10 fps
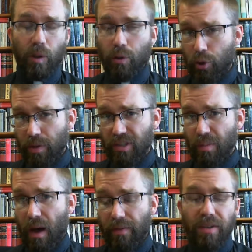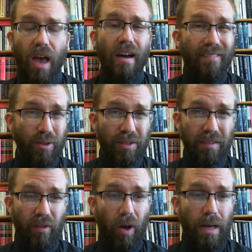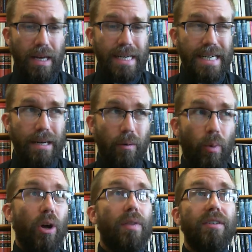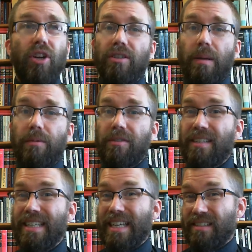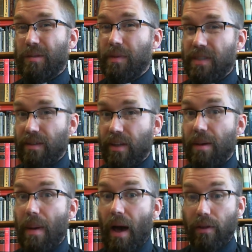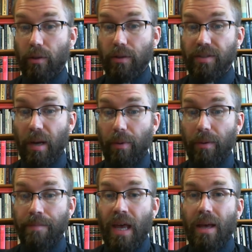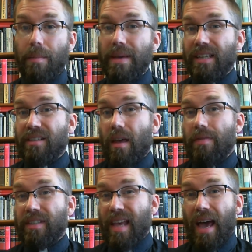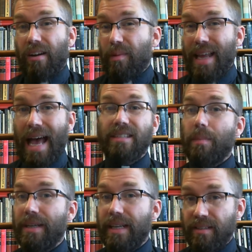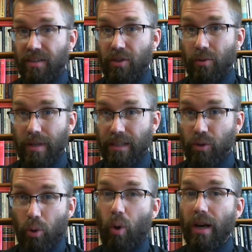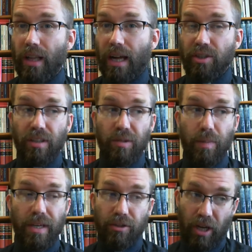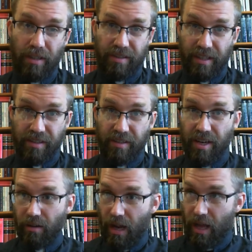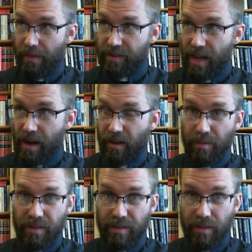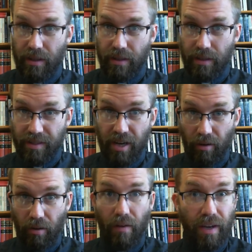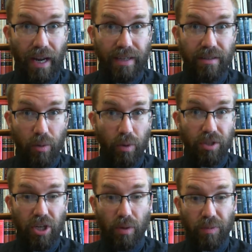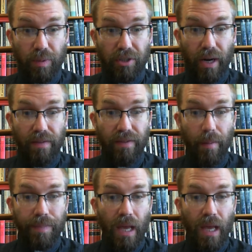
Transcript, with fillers: Two things about this. First of all, uh, we know that John chapter 6 isn't specifically about the Lord's Supper because the sacrament hasn't been instituted yet. So, chronologically speaking, John 6 is here and the sacrament uh, is here on the night in which he was betrayed then.